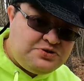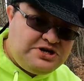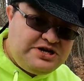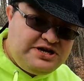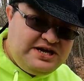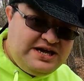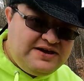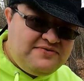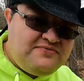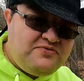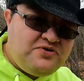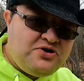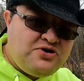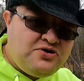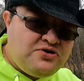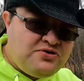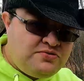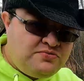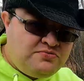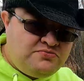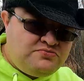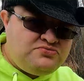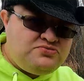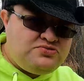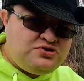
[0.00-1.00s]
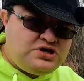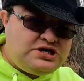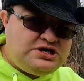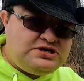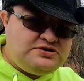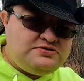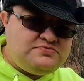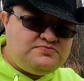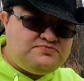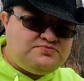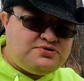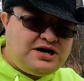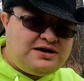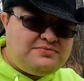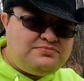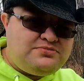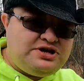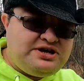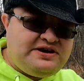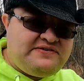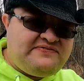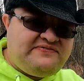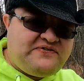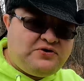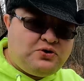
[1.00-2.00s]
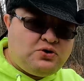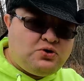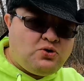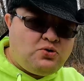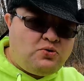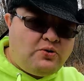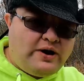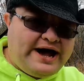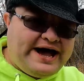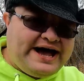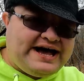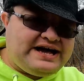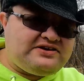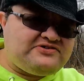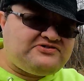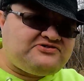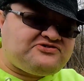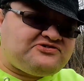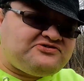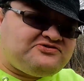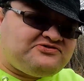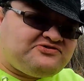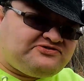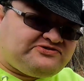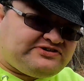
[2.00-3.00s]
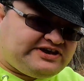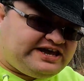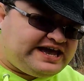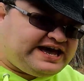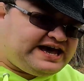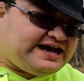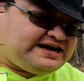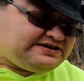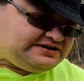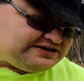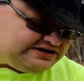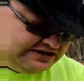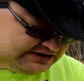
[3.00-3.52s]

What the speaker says: we're going to give her probably 4 whacks. See how it